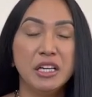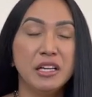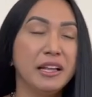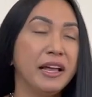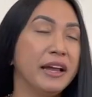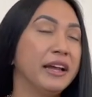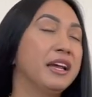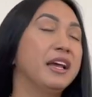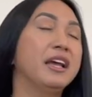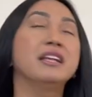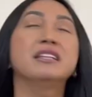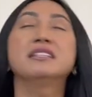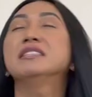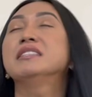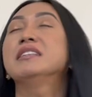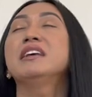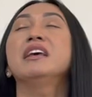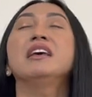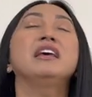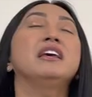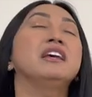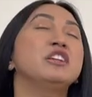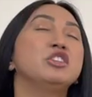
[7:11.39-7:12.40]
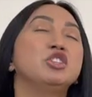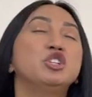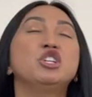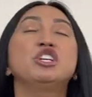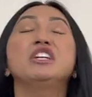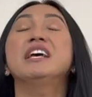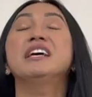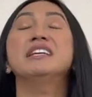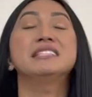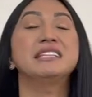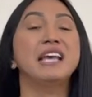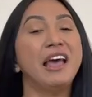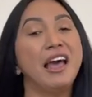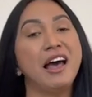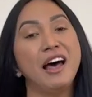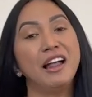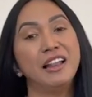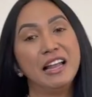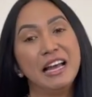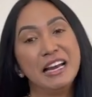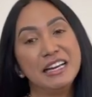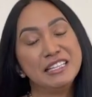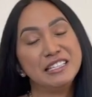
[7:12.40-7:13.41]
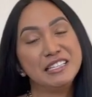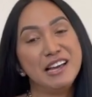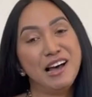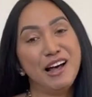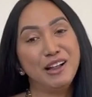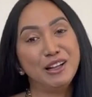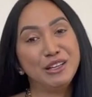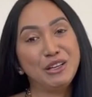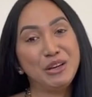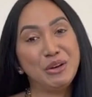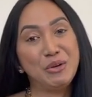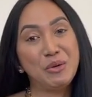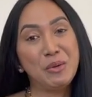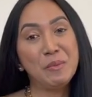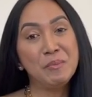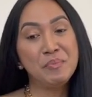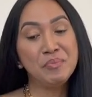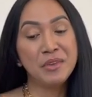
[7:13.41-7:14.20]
Like it's itchy as hell, I tell you.